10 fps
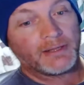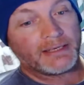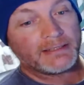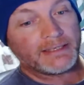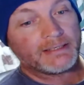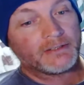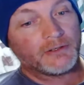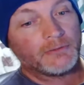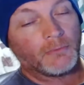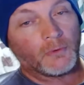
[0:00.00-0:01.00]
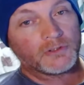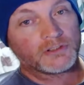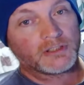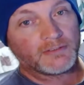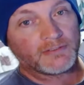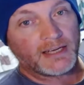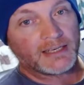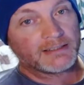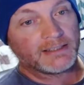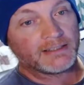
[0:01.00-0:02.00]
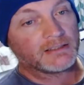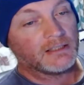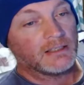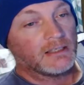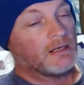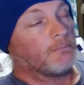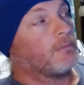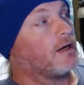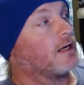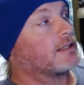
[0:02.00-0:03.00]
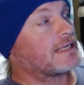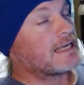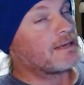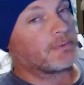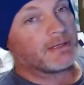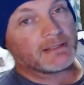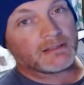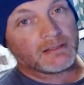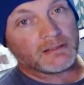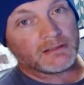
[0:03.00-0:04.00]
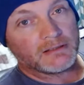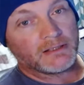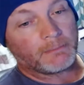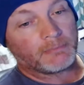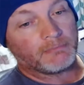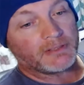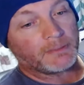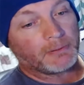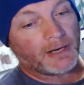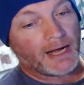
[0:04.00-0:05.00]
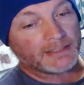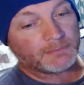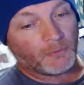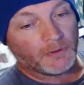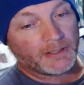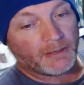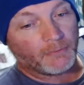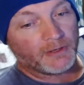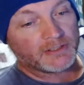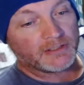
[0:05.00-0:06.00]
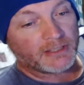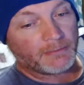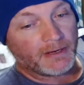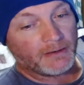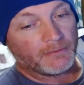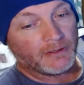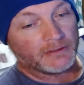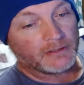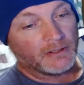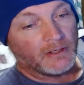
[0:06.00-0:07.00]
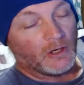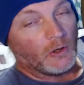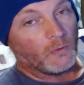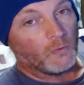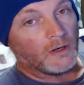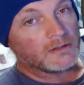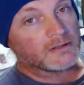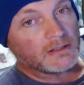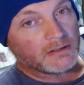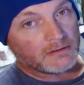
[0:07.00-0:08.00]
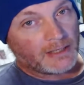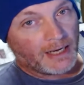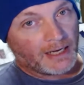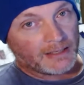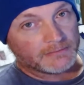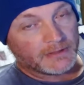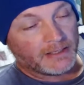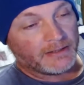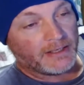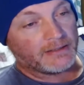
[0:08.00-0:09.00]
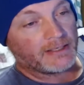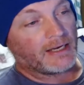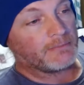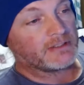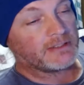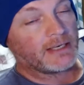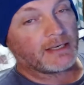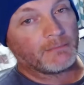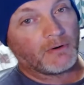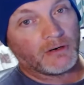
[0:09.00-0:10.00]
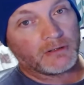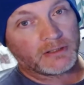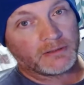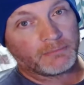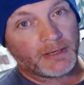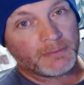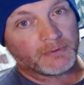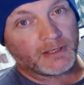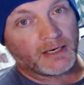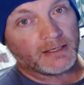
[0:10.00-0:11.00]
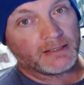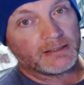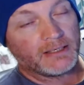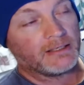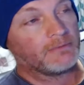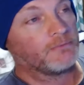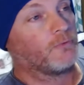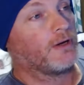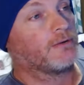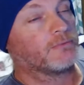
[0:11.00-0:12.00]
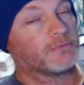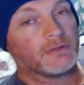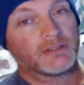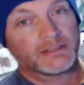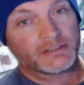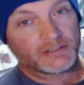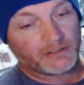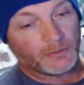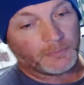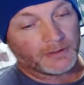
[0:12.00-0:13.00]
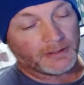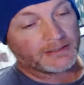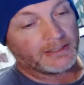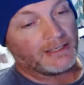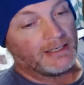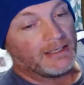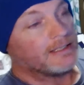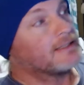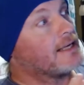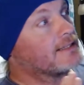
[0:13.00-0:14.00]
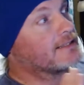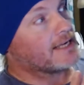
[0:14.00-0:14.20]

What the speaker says: They need to do more stuff like this, but keep it. But the price point at which this came out was a little high. And then time the second market people got it, it went really stupid. And like I said, it's